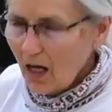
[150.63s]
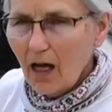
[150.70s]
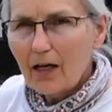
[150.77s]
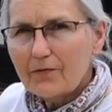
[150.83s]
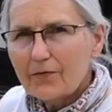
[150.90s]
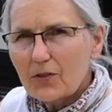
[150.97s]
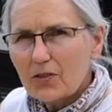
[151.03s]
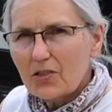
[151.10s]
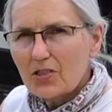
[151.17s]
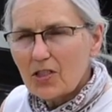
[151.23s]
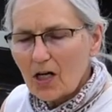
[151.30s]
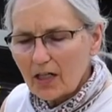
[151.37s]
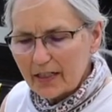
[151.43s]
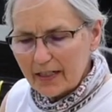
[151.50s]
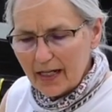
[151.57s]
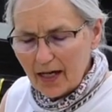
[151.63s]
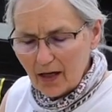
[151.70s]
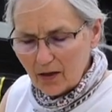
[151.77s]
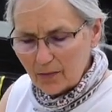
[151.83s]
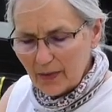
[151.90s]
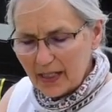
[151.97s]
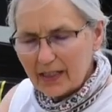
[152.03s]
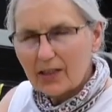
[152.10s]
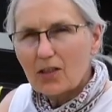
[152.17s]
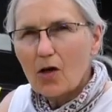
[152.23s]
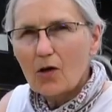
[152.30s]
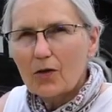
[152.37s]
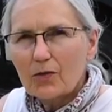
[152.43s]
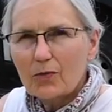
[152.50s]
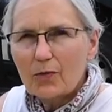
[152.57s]
I first started out making the
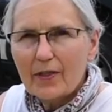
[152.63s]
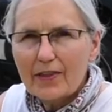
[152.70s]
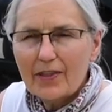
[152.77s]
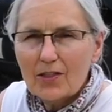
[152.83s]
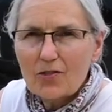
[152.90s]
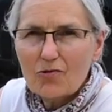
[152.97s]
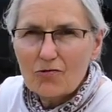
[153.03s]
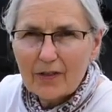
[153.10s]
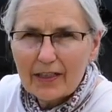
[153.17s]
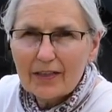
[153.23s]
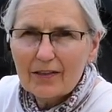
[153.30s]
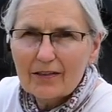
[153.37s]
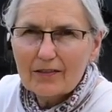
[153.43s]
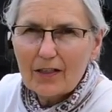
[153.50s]
holes with the drill,